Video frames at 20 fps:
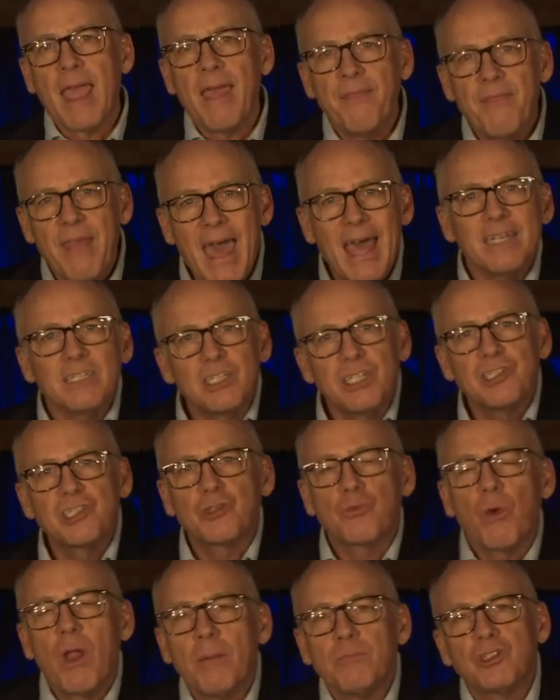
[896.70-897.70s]
And that
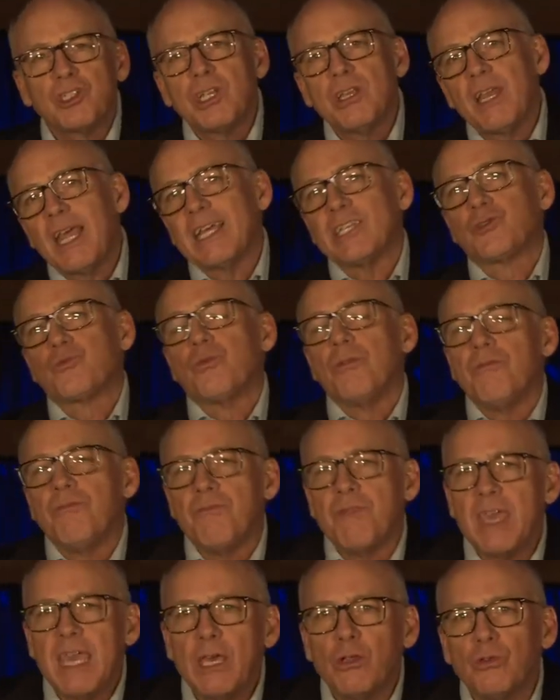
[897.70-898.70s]
disruption has
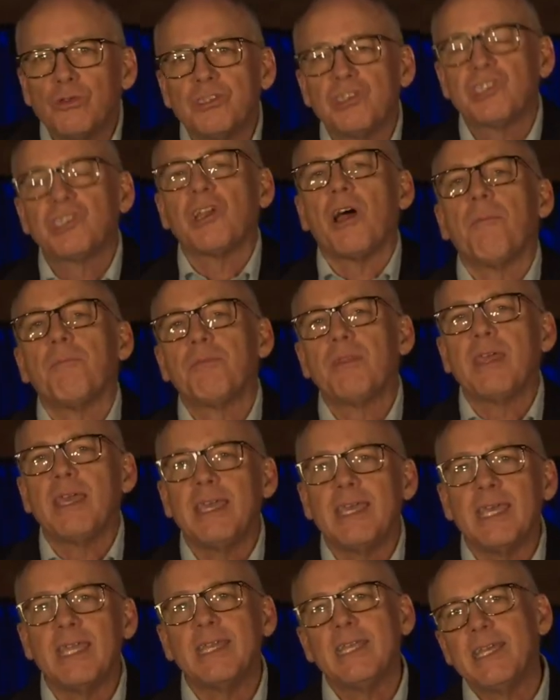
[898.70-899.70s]
revealed
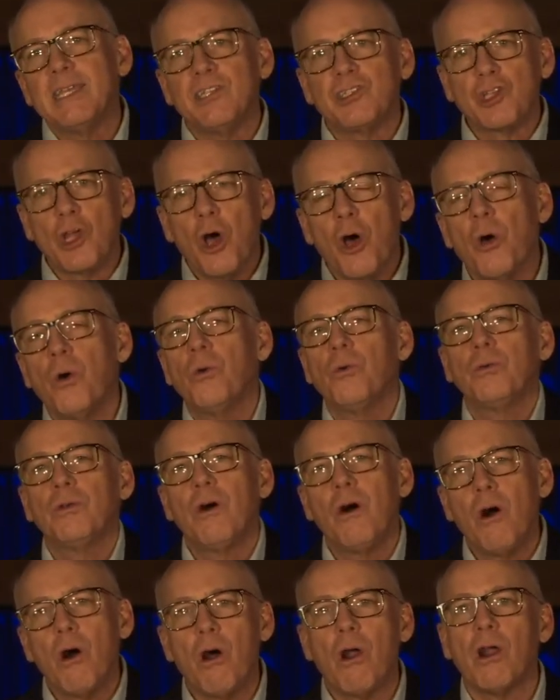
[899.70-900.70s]
something in his own
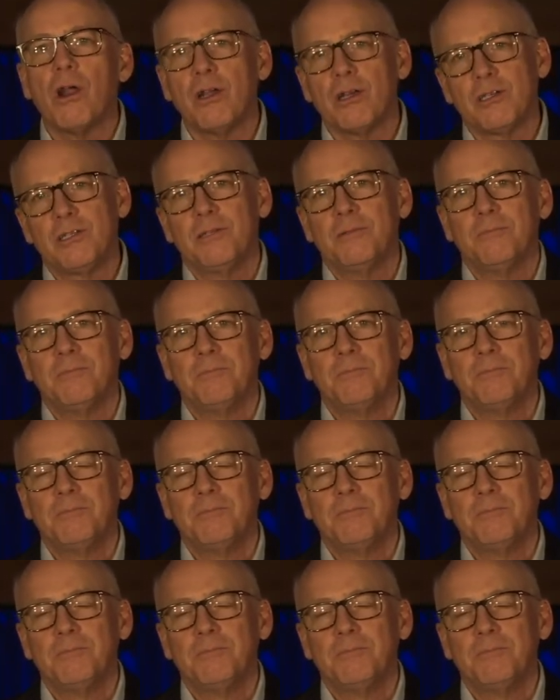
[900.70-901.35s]
heart.